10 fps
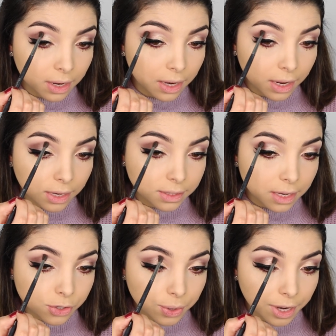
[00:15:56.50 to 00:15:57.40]
Like
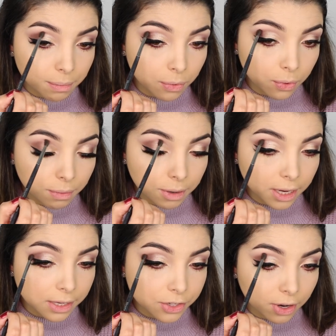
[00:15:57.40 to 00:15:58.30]
accentuate it more,
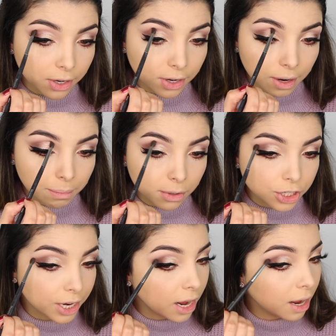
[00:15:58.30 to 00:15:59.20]
make it darker, and
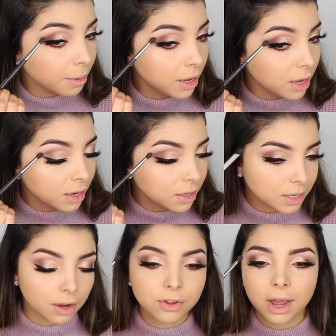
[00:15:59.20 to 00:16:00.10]
push it up, because
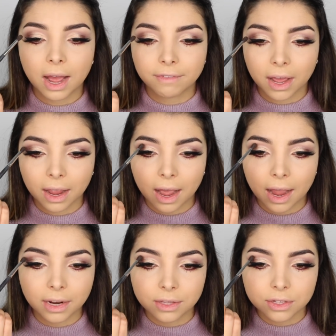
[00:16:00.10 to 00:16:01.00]
now you have that
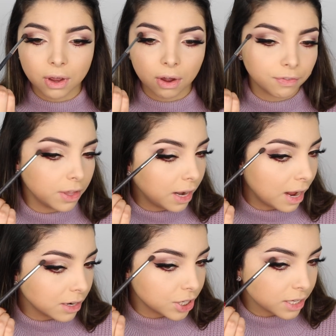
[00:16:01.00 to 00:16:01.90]
guidance of the
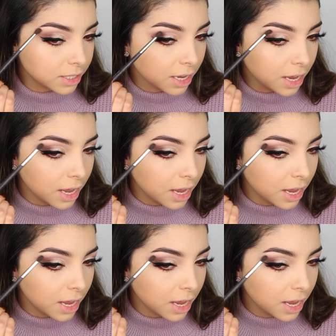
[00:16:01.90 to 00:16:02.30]
lashes,